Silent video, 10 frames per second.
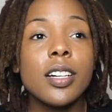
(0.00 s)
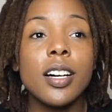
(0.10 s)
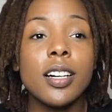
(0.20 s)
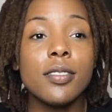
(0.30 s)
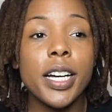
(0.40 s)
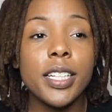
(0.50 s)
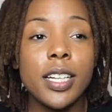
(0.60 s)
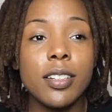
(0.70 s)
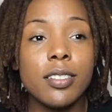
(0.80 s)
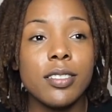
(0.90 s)
uh, right
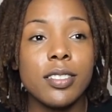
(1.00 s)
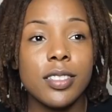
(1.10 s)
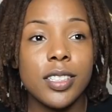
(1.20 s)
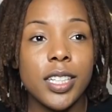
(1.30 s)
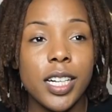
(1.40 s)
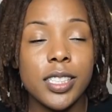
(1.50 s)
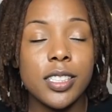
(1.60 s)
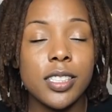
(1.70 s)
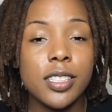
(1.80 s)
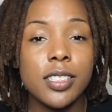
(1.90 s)
now. I
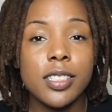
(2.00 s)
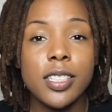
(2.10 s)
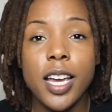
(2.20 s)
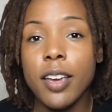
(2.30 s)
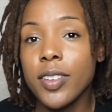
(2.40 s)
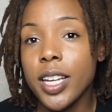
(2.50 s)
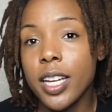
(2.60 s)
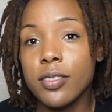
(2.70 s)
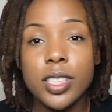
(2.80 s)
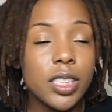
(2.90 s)
just haven't
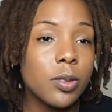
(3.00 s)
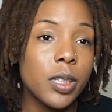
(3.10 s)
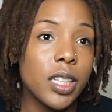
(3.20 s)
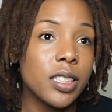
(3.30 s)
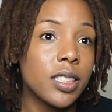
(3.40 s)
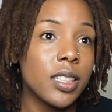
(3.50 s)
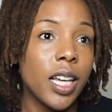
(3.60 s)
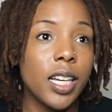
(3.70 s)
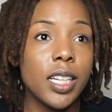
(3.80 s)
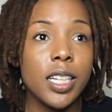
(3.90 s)
had a retwist in
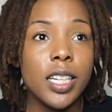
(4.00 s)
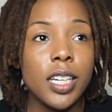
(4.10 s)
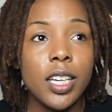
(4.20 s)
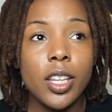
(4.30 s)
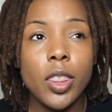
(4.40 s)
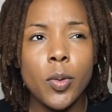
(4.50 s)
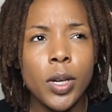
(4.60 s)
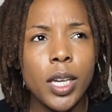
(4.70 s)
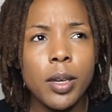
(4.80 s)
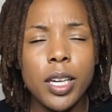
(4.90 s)
like
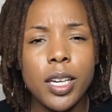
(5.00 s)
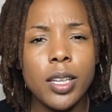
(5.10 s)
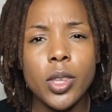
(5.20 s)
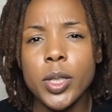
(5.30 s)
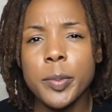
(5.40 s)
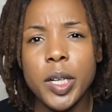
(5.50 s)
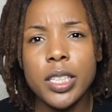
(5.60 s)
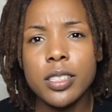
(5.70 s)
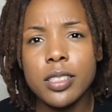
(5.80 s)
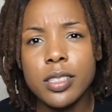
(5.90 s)
three three
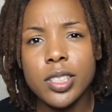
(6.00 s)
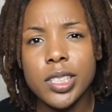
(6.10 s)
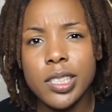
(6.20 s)
months or